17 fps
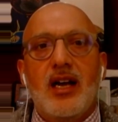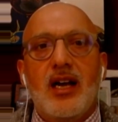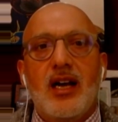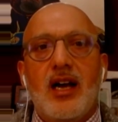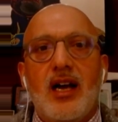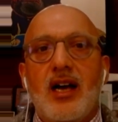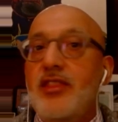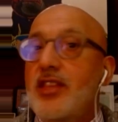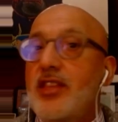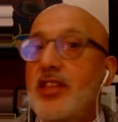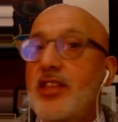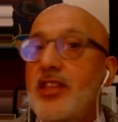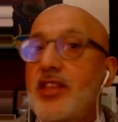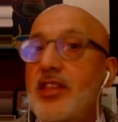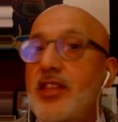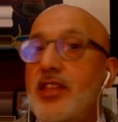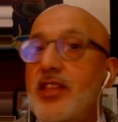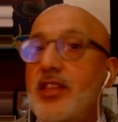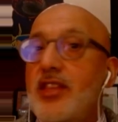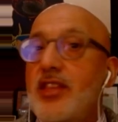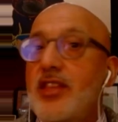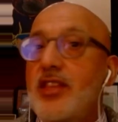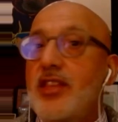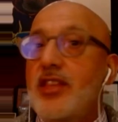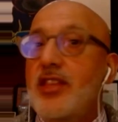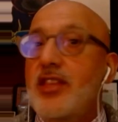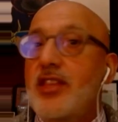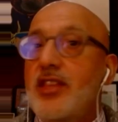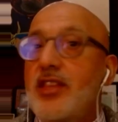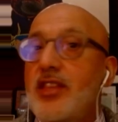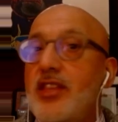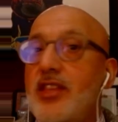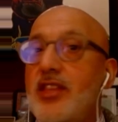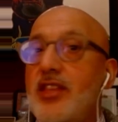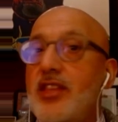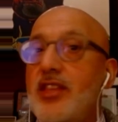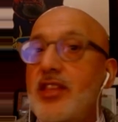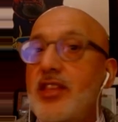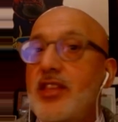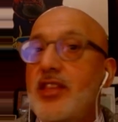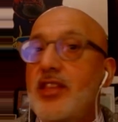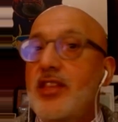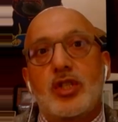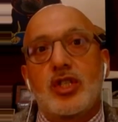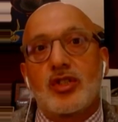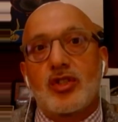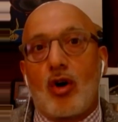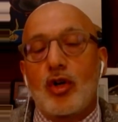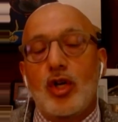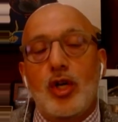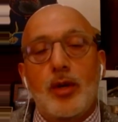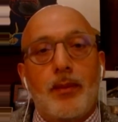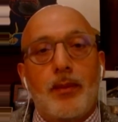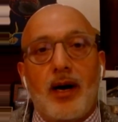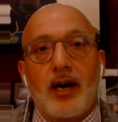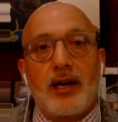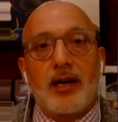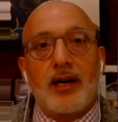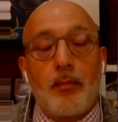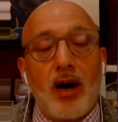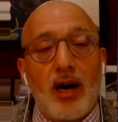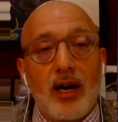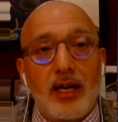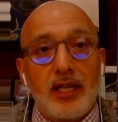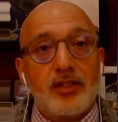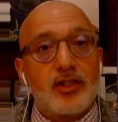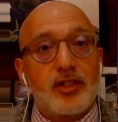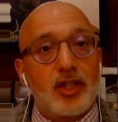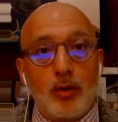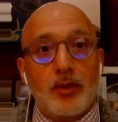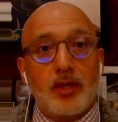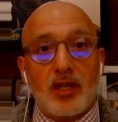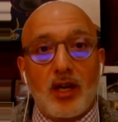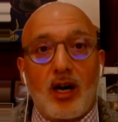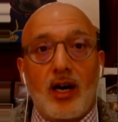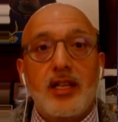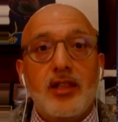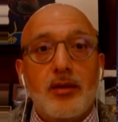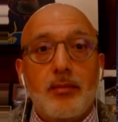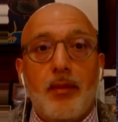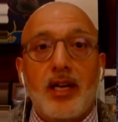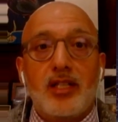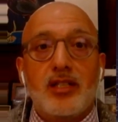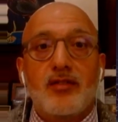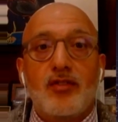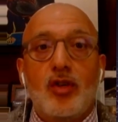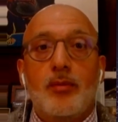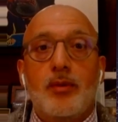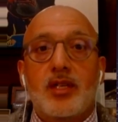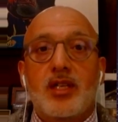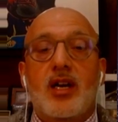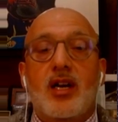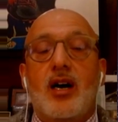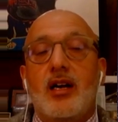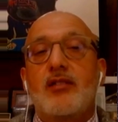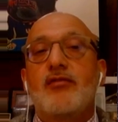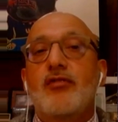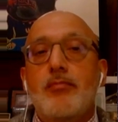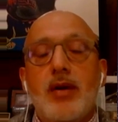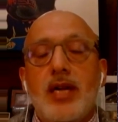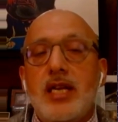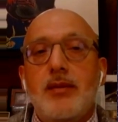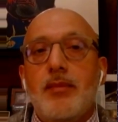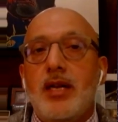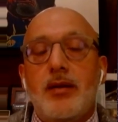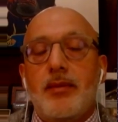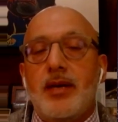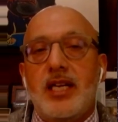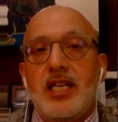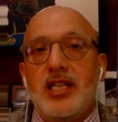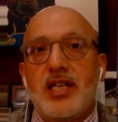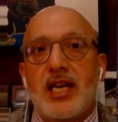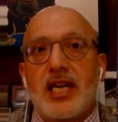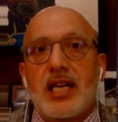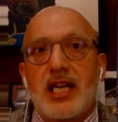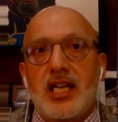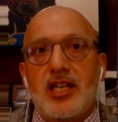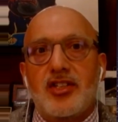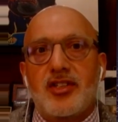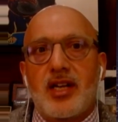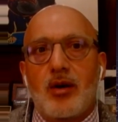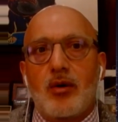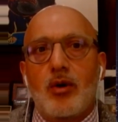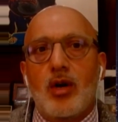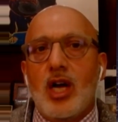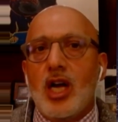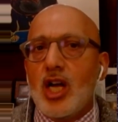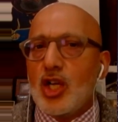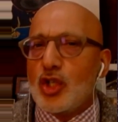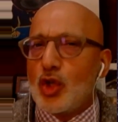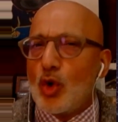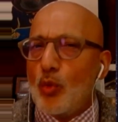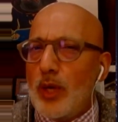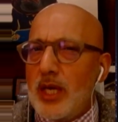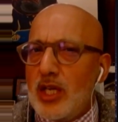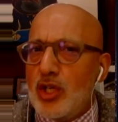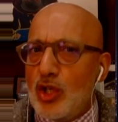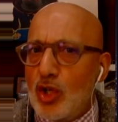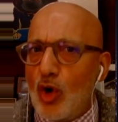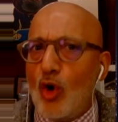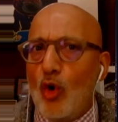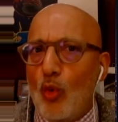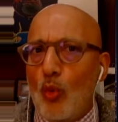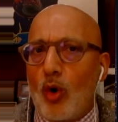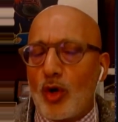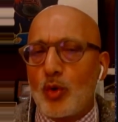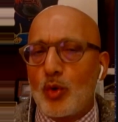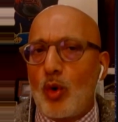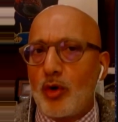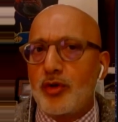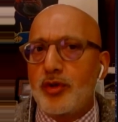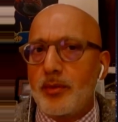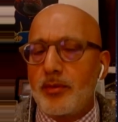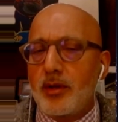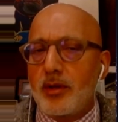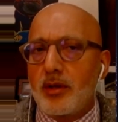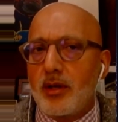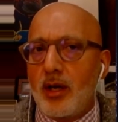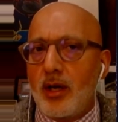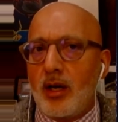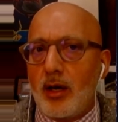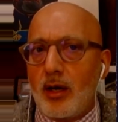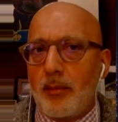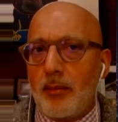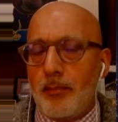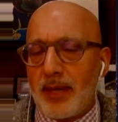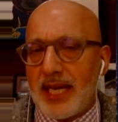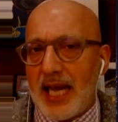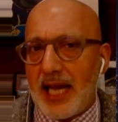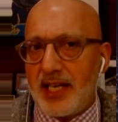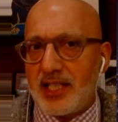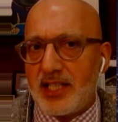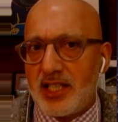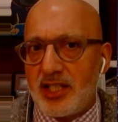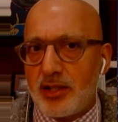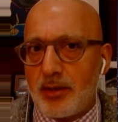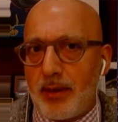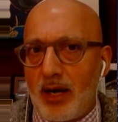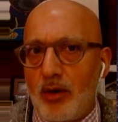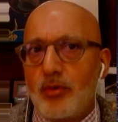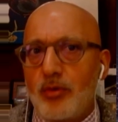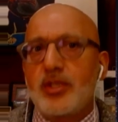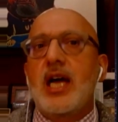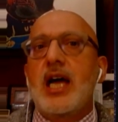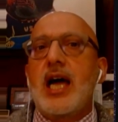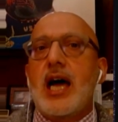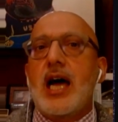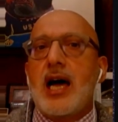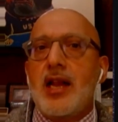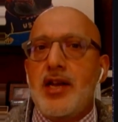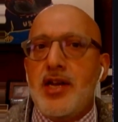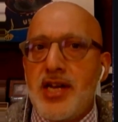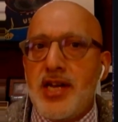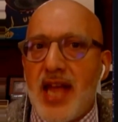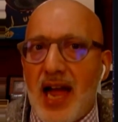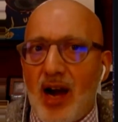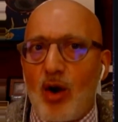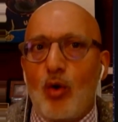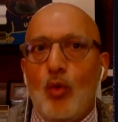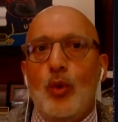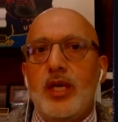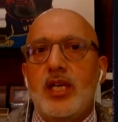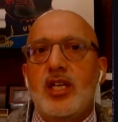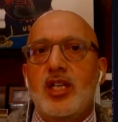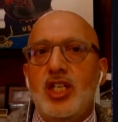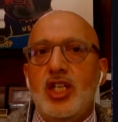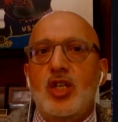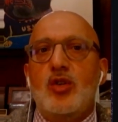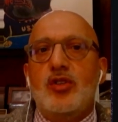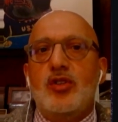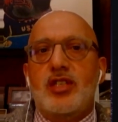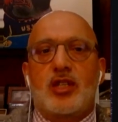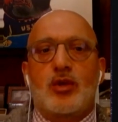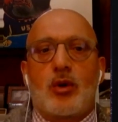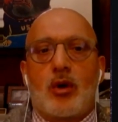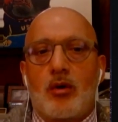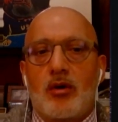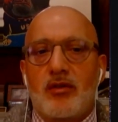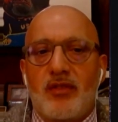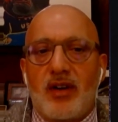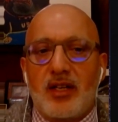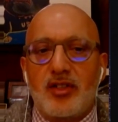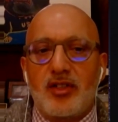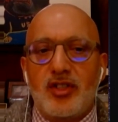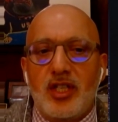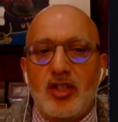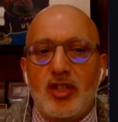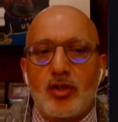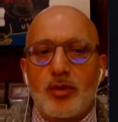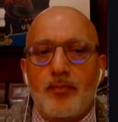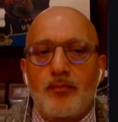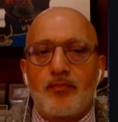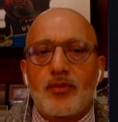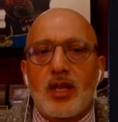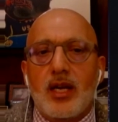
And this is, of course, something which has occupied our minds, humankind, the minds of humankind, for many, many, many decades now. So we know what quantum mechanics is about, and now we can use it to our advantage.